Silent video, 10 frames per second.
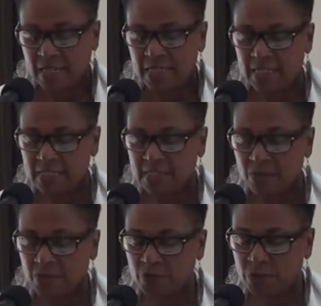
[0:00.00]
Yet
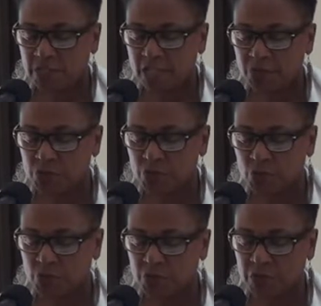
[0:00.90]
some folks have
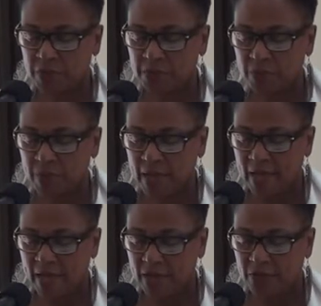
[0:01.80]
strong feelings about
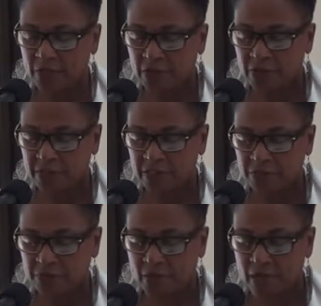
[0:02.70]
how they are
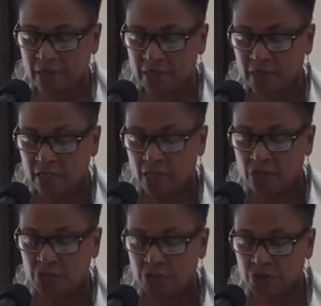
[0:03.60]
identified.
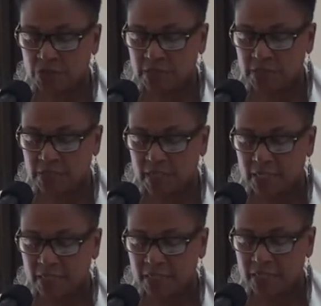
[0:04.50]
Journalist
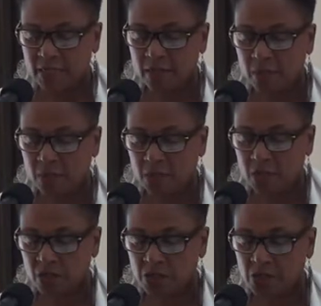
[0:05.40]
Tynesa
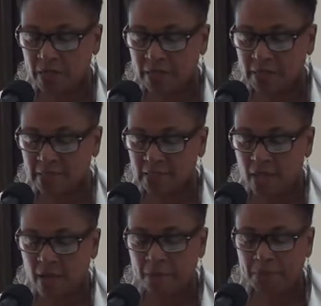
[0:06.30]
McCullough writes,
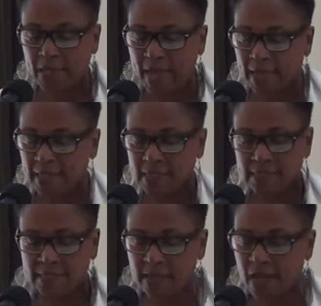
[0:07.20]
"Black
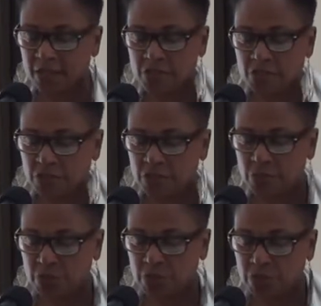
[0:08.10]
is not a dirty
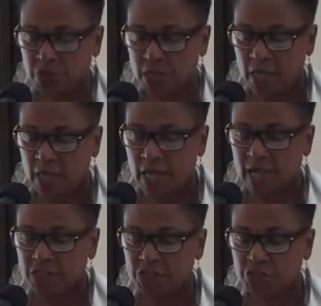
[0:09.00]
word,
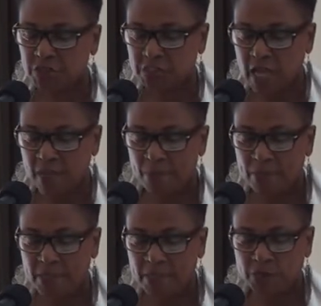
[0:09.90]
and it should
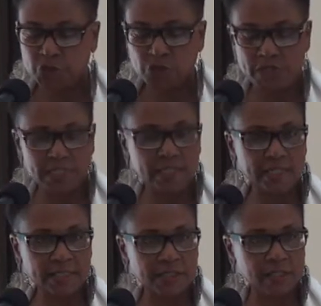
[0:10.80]
stop being treated
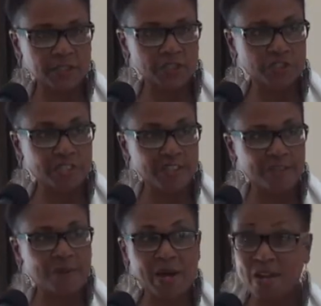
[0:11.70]
as such
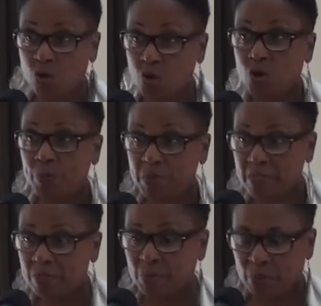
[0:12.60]
by all
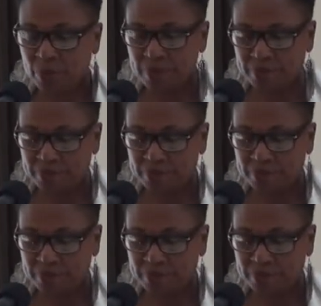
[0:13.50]
people."